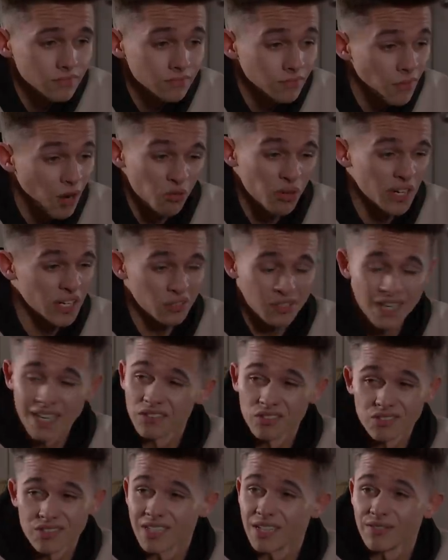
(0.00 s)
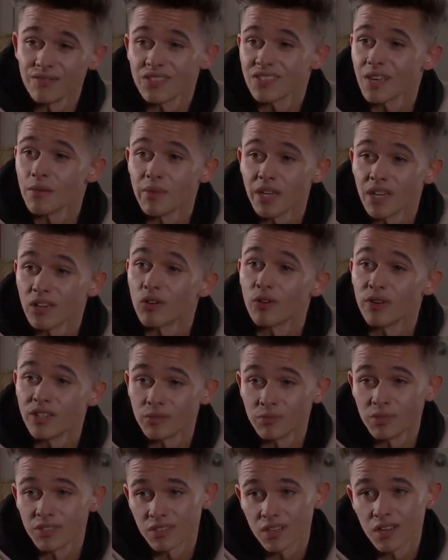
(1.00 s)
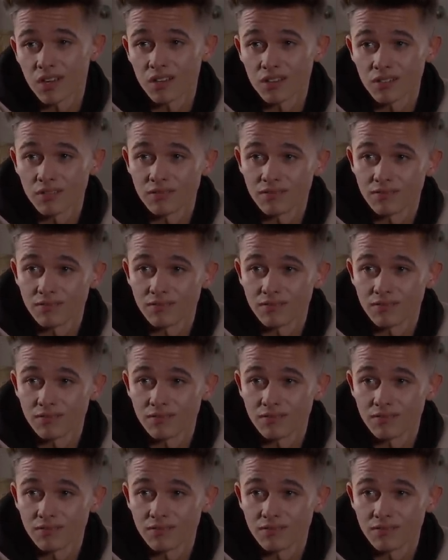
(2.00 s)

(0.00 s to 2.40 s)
My real dad doesn't even send me a Christmas card.